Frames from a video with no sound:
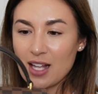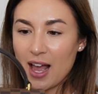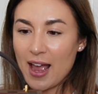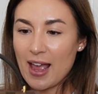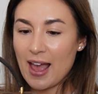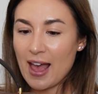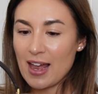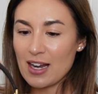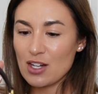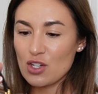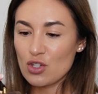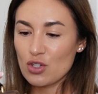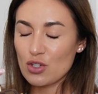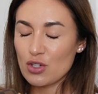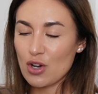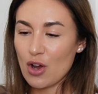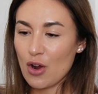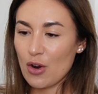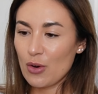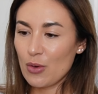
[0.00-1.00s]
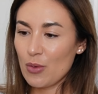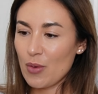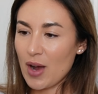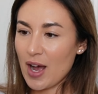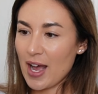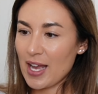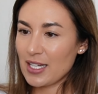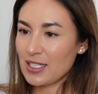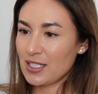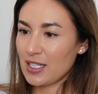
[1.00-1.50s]
I had no
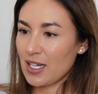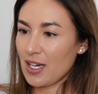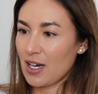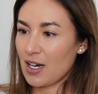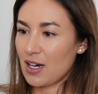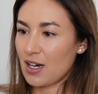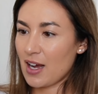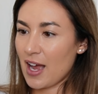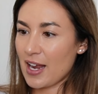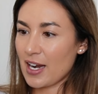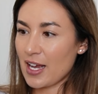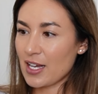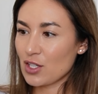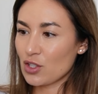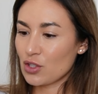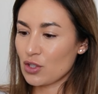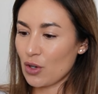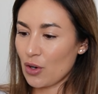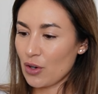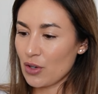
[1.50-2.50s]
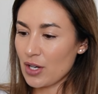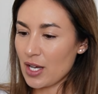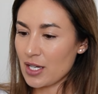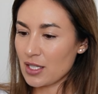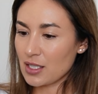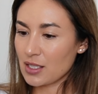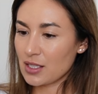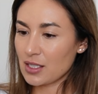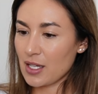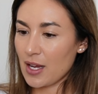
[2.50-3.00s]
idea, and I don't
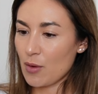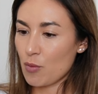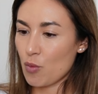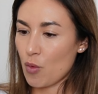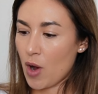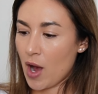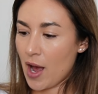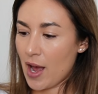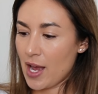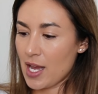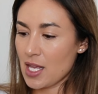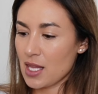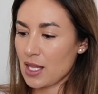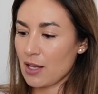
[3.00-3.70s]
understand why.